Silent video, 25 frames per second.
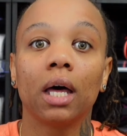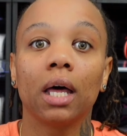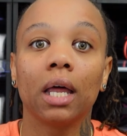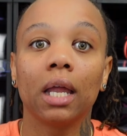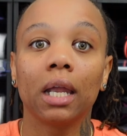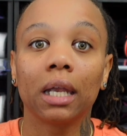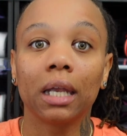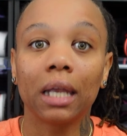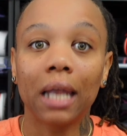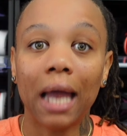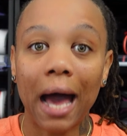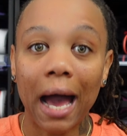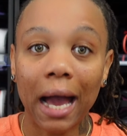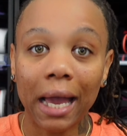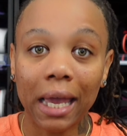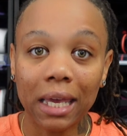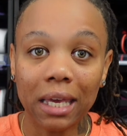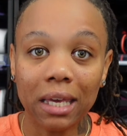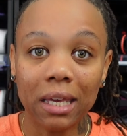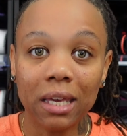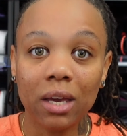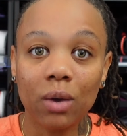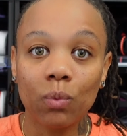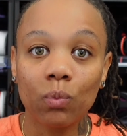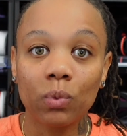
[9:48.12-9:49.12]
lock
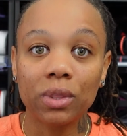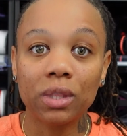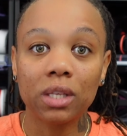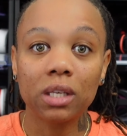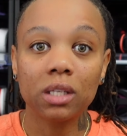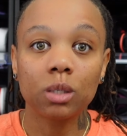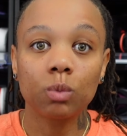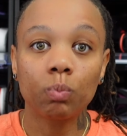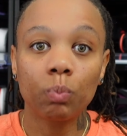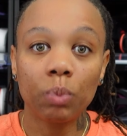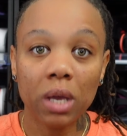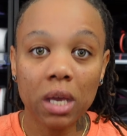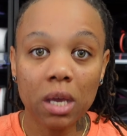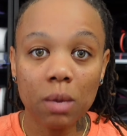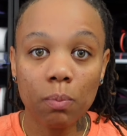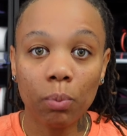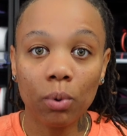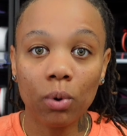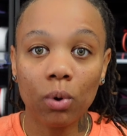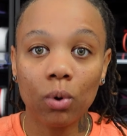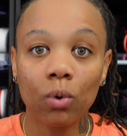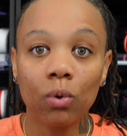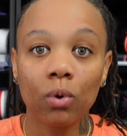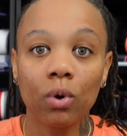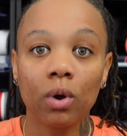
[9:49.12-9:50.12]
in with these
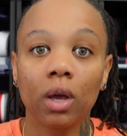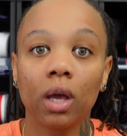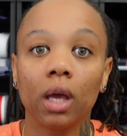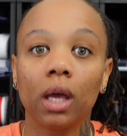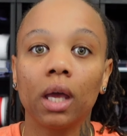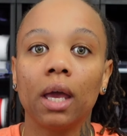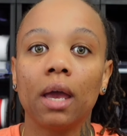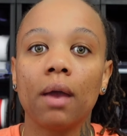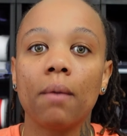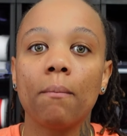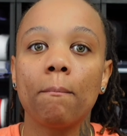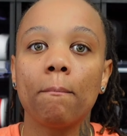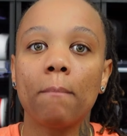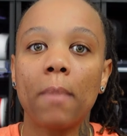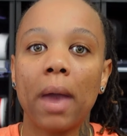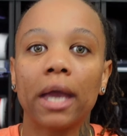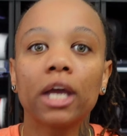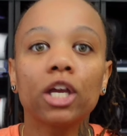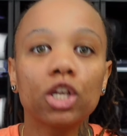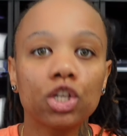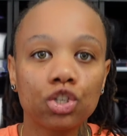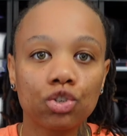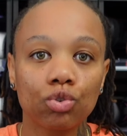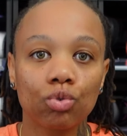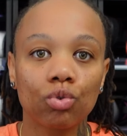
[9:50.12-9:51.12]
people and
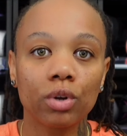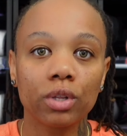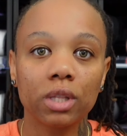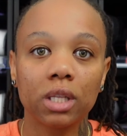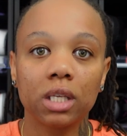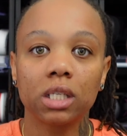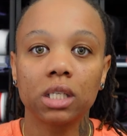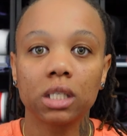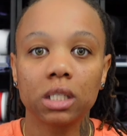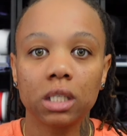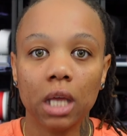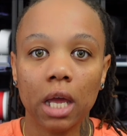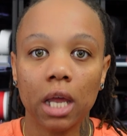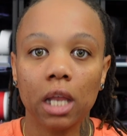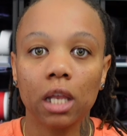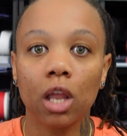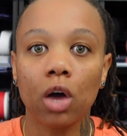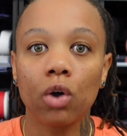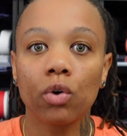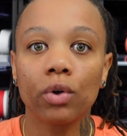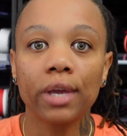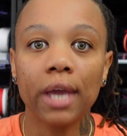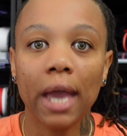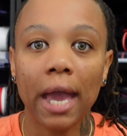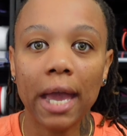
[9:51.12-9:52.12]
make sure this is a
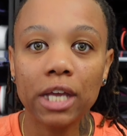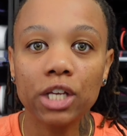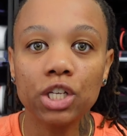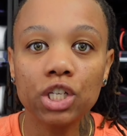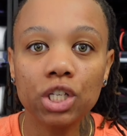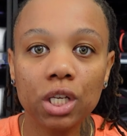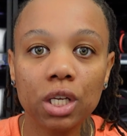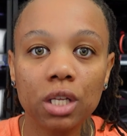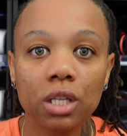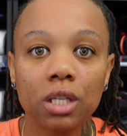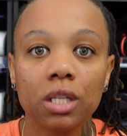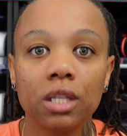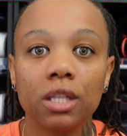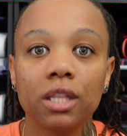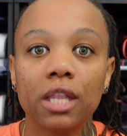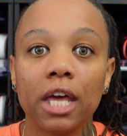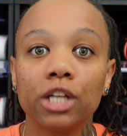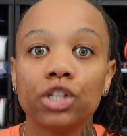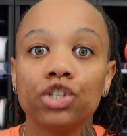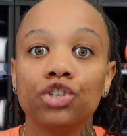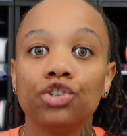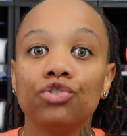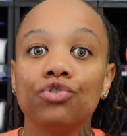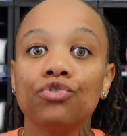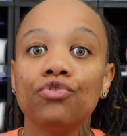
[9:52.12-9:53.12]
location
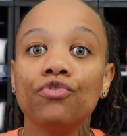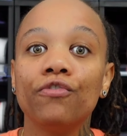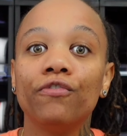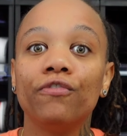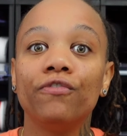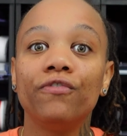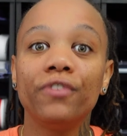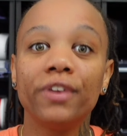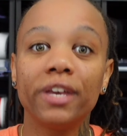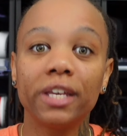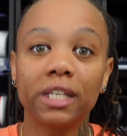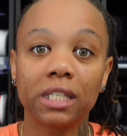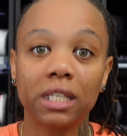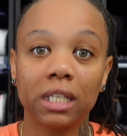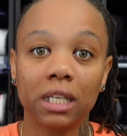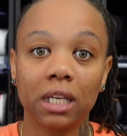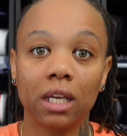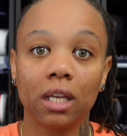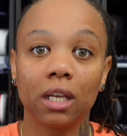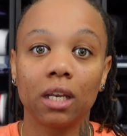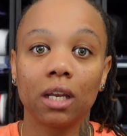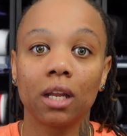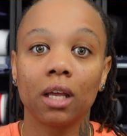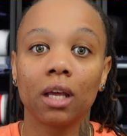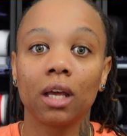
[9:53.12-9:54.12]
that you
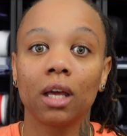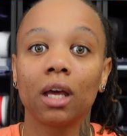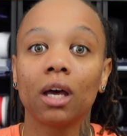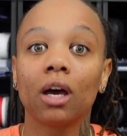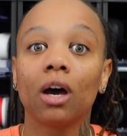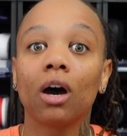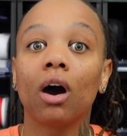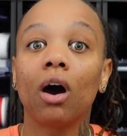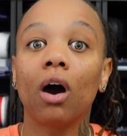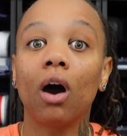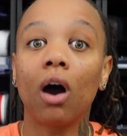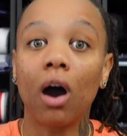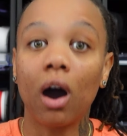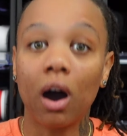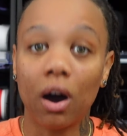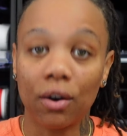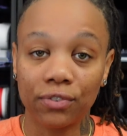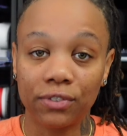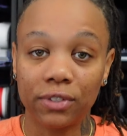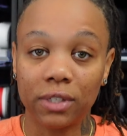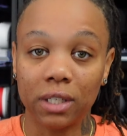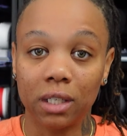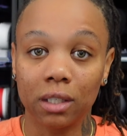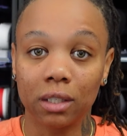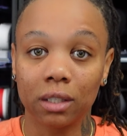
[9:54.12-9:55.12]
visit
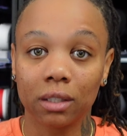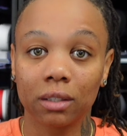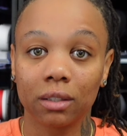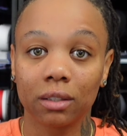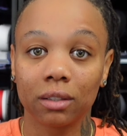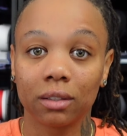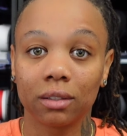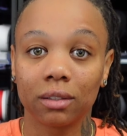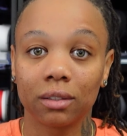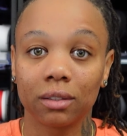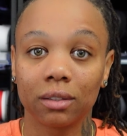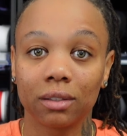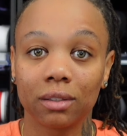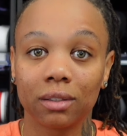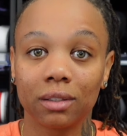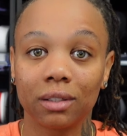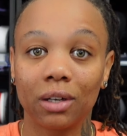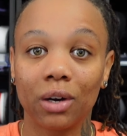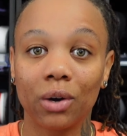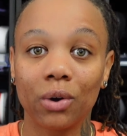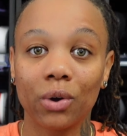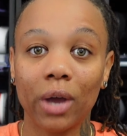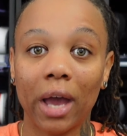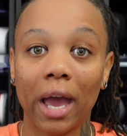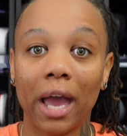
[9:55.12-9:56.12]
often.
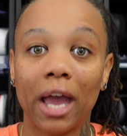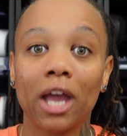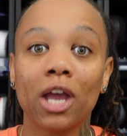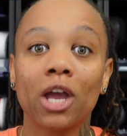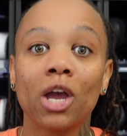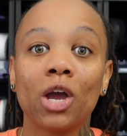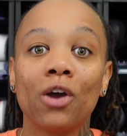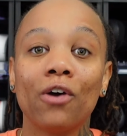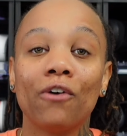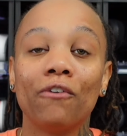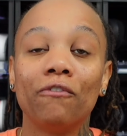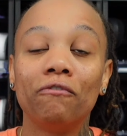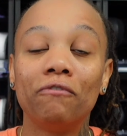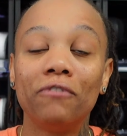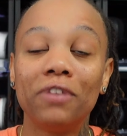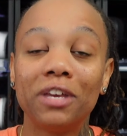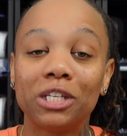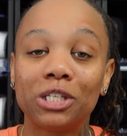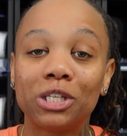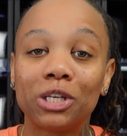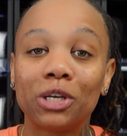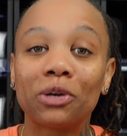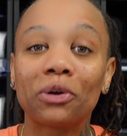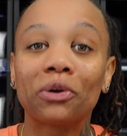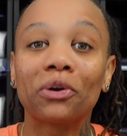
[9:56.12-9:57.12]
Okay?
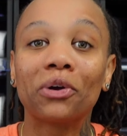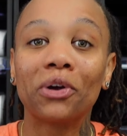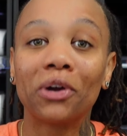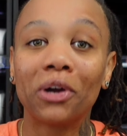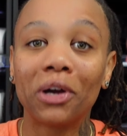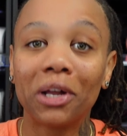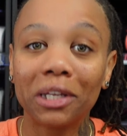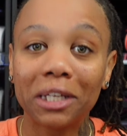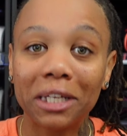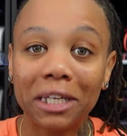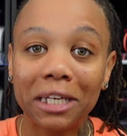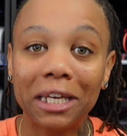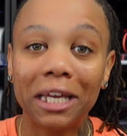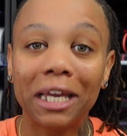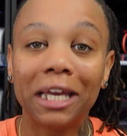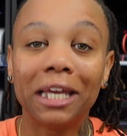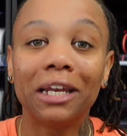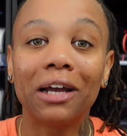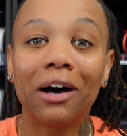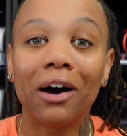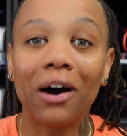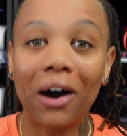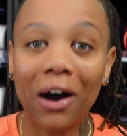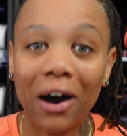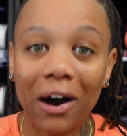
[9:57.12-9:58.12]
visit early
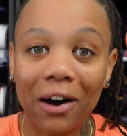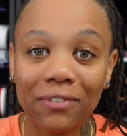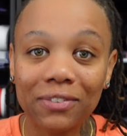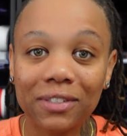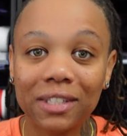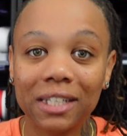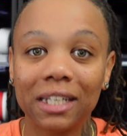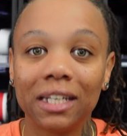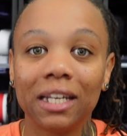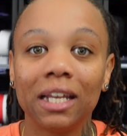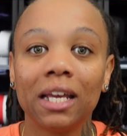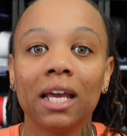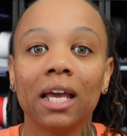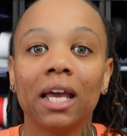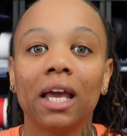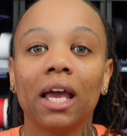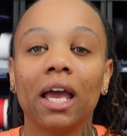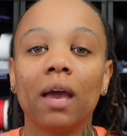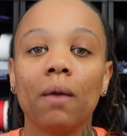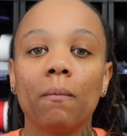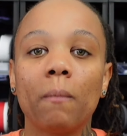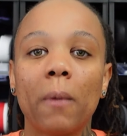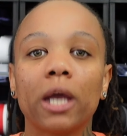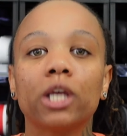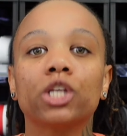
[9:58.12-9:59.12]
and often,
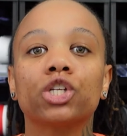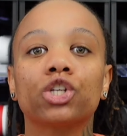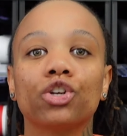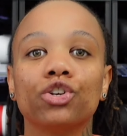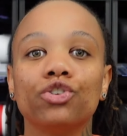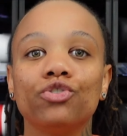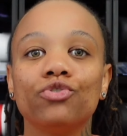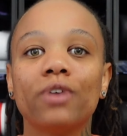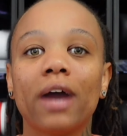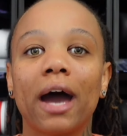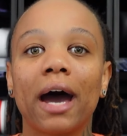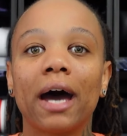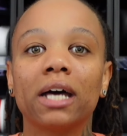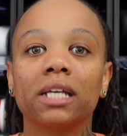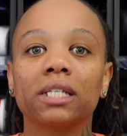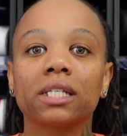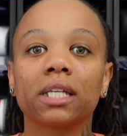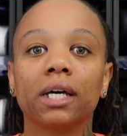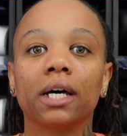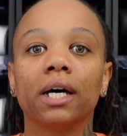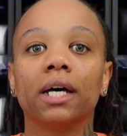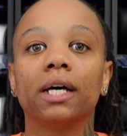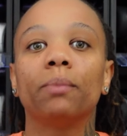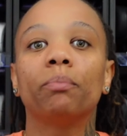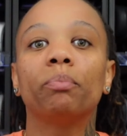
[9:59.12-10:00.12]
and make sure you
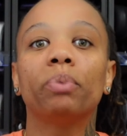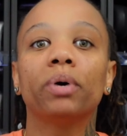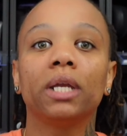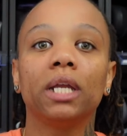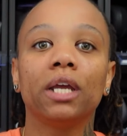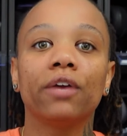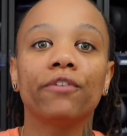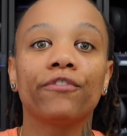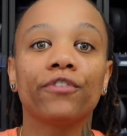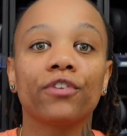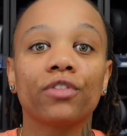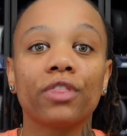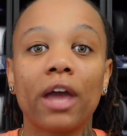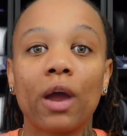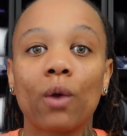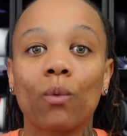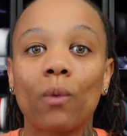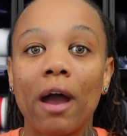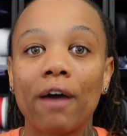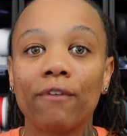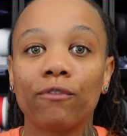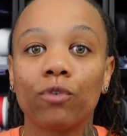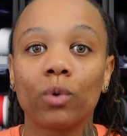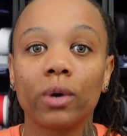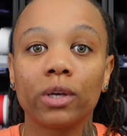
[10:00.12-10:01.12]
guys put in for that
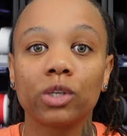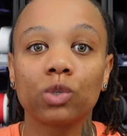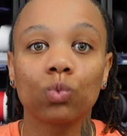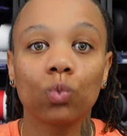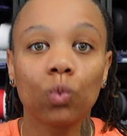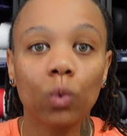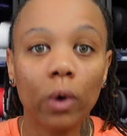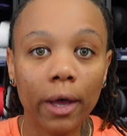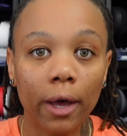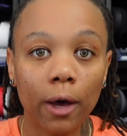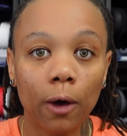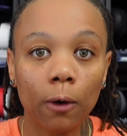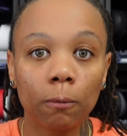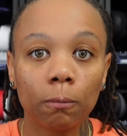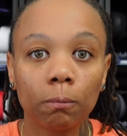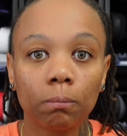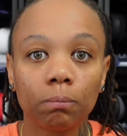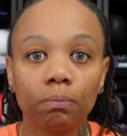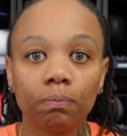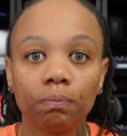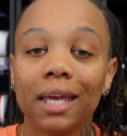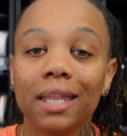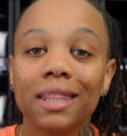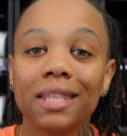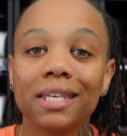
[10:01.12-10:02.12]
raffle as well.
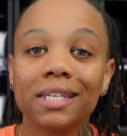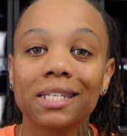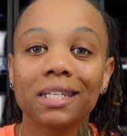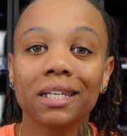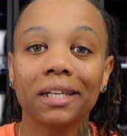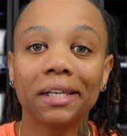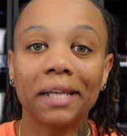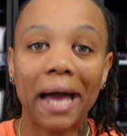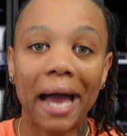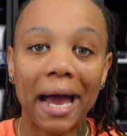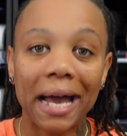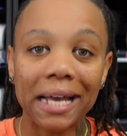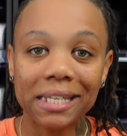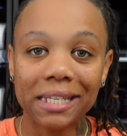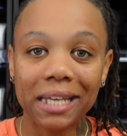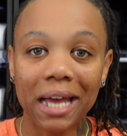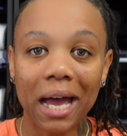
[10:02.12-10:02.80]
And this last